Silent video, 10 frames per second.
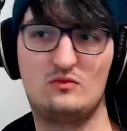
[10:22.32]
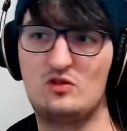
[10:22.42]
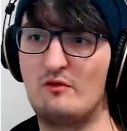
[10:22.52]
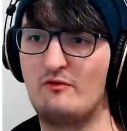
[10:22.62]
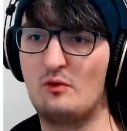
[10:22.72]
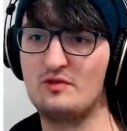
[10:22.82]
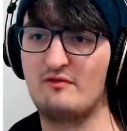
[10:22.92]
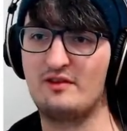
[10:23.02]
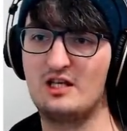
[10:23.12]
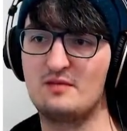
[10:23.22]
So it falls
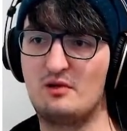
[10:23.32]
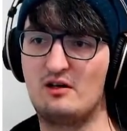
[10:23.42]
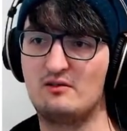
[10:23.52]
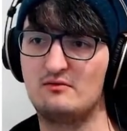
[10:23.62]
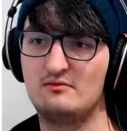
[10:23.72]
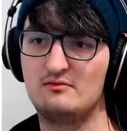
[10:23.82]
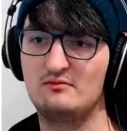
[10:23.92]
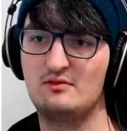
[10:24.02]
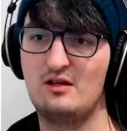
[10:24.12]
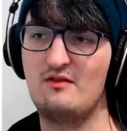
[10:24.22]
off in this part.
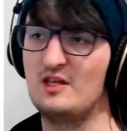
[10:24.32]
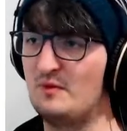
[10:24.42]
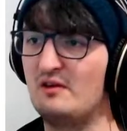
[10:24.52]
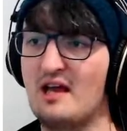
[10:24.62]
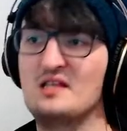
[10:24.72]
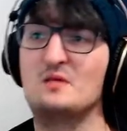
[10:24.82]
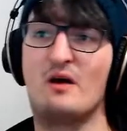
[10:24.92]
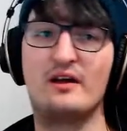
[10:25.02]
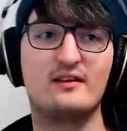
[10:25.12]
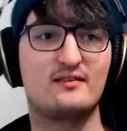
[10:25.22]
This build has
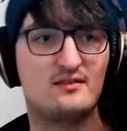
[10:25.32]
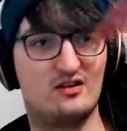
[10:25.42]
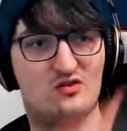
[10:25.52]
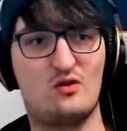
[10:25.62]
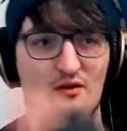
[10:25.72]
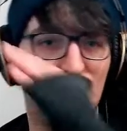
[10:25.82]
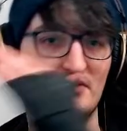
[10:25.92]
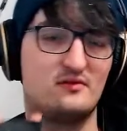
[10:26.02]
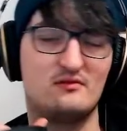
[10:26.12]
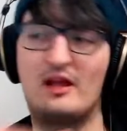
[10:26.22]
spikes and
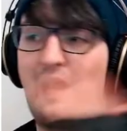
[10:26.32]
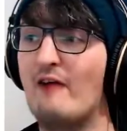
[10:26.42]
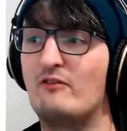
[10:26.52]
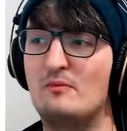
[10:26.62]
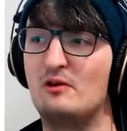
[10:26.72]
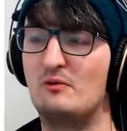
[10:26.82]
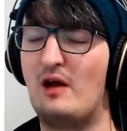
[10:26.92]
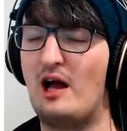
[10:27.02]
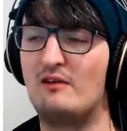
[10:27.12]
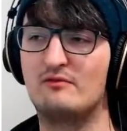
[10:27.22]
troughs, like every build will
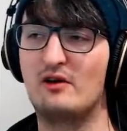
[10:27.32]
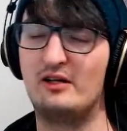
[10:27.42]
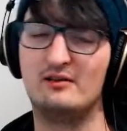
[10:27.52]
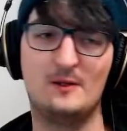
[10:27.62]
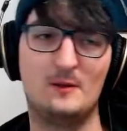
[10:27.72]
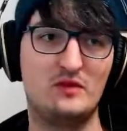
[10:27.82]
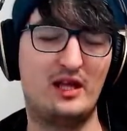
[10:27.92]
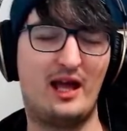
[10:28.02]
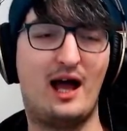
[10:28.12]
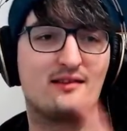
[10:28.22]
have, right?
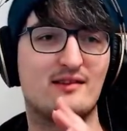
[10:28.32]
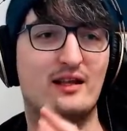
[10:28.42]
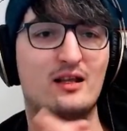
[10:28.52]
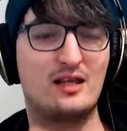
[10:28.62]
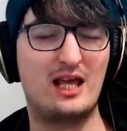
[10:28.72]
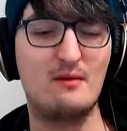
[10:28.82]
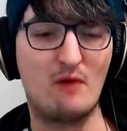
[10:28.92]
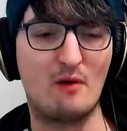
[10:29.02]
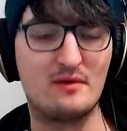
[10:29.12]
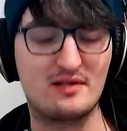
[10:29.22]
It has like key
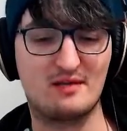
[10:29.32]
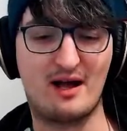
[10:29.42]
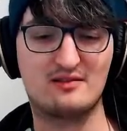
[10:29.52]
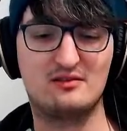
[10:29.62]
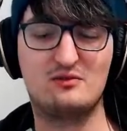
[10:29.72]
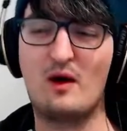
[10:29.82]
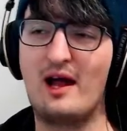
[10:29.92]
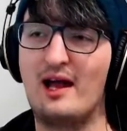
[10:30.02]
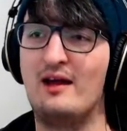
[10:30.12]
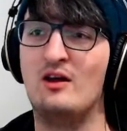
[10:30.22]
moments in the battle
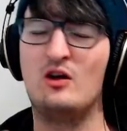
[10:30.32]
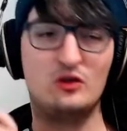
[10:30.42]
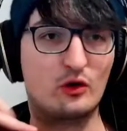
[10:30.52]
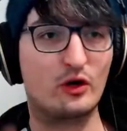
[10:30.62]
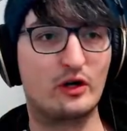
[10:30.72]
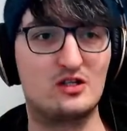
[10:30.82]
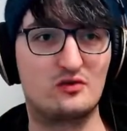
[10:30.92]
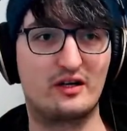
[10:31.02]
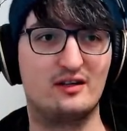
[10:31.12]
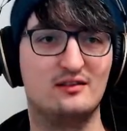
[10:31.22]
where your cookies
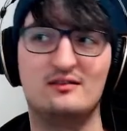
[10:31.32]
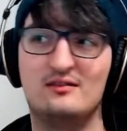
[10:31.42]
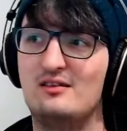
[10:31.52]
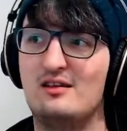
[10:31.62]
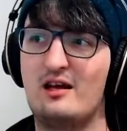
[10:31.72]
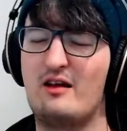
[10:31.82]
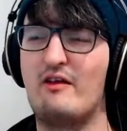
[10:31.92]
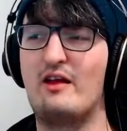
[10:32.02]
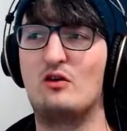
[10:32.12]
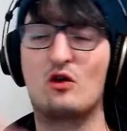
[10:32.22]
trigger, and
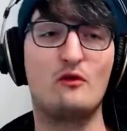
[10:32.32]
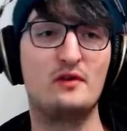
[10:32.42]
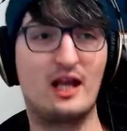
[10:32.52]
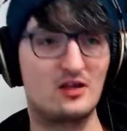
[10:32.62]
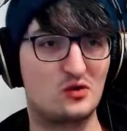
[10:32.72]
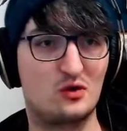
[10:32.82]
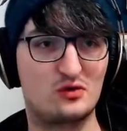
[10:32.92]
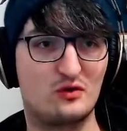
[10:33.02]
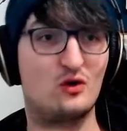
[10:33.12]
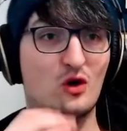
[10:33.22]
then your coffee gets
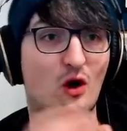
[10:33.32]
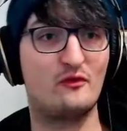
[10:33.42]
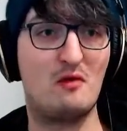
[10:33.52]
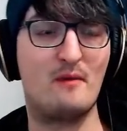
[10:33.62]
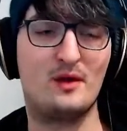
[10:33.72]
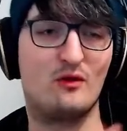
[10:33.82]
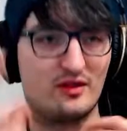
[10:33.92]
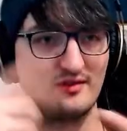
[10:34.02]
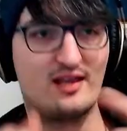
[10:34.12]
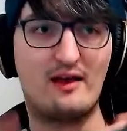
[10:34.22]
shorter, and your coffee might be on
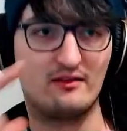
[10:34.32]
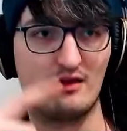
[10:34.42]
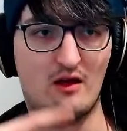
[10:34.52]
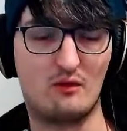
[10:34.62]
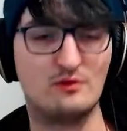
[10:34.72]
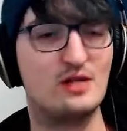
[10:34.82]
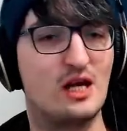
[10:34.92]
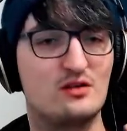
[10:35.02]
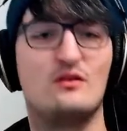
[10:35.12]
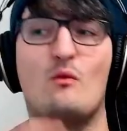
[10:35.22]
the set
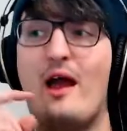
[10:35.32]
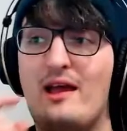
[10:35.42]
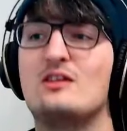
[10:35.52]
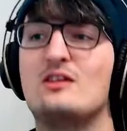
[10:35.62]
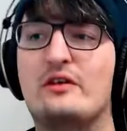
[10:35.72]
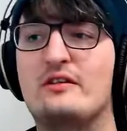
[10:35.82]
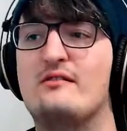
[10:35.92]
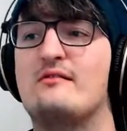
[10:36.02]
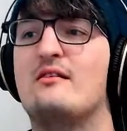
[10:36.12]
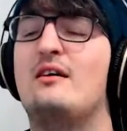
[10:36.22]
rotation that where it
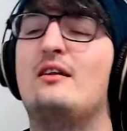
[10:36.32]
triggers.